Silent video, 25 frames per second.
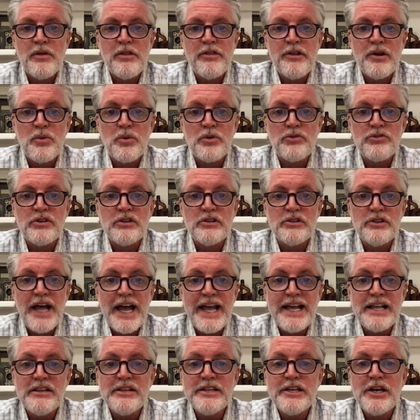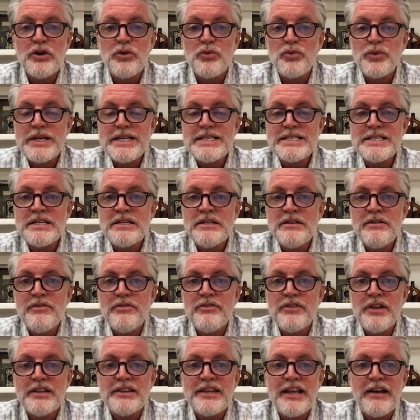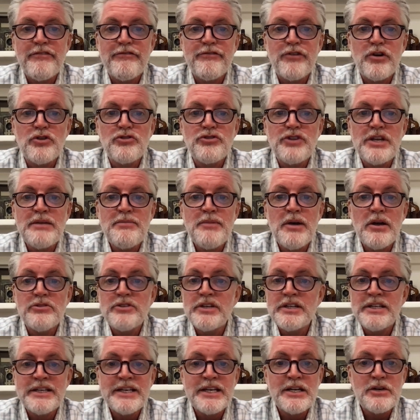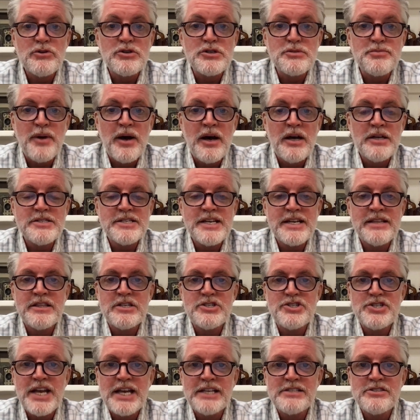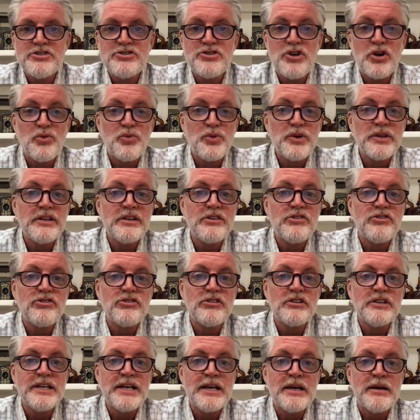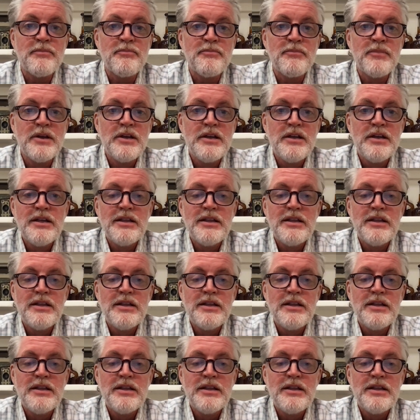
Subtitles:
There was likely a reason that first email didn't get a response, and the chances are really slim